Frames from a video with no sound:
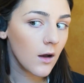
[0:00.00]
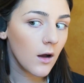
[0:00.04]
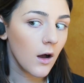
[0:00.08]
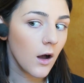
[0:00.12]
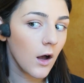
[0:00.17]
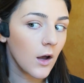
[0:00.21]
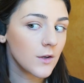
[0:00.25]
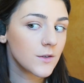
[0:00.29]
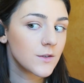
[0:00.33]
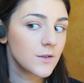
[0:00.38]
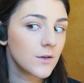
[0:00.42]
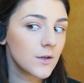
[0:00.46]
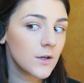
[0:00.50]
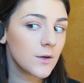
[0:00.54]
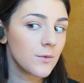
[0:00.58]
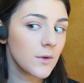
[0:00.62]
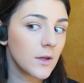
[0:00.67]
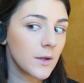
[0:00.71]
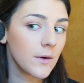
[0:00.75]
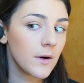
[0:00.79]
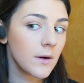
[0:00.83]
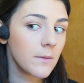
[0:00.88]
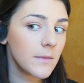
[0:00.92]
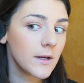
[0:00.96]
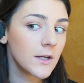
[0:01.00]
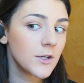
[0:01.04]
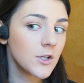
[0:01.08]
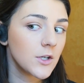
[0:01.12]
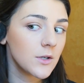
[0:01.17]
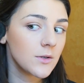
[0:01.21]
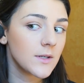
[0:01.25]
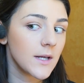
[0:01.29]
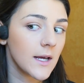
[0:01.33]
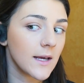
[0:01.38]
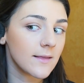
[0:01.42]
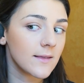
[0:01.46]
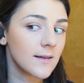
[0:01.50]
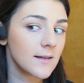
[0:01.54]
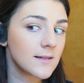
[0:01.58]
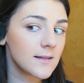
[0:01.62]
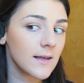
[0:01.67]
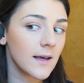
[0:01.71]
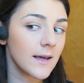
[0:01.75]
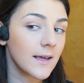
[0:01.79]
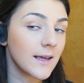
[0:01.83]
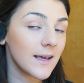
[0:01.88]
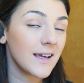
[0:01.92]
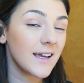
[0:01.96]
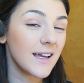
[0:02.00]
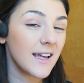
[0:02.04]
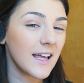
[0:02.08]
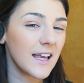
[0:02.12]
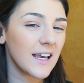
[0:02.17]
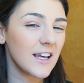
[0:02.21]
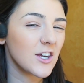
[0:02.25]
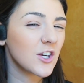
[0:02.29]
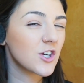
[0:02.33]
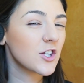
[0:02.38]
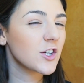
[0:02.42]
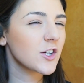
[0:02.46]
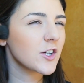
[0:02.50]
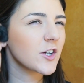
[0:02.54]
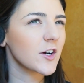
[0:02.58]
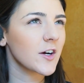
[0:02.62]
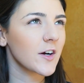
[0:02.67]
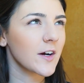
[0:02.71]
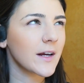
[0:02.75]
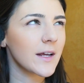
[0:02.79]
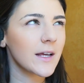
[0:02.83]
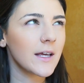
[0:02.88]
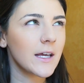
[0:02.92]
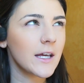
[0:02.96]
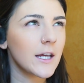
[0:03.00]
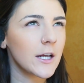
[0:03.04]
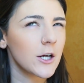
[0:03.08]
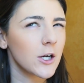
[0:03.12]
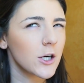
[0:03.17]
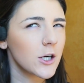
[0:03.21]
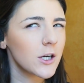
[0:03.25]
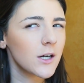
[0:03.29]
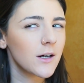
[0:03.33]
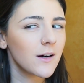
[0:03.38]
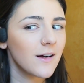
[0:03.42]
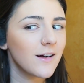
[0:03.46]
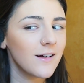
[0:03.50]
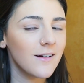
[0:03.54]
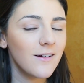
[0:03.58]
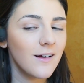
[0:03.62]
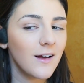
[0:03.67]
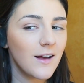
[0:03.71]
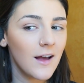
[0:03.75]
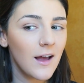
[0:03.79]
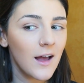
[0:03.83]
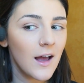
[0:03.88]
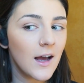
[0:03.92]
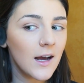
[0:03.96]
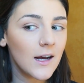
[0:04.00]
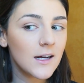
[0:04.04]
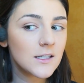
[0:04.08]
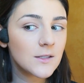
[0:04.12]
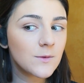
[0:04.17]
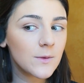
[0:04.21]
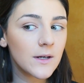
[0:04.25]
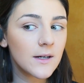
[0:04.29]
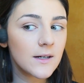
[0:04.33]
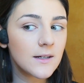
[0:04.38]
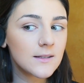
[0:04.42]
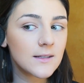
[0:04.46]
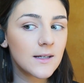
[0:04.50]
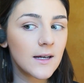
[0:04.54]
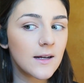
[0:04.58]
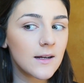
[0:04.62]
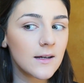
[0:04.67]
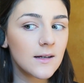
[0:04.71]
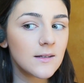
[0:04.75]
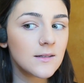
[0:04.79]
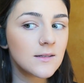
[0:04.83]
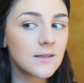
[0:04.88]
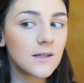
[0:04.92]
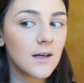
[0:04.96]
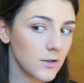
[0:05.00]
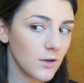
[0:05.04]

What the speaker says: Also, you really want to make sure you take this like into your ear, as weird as that is.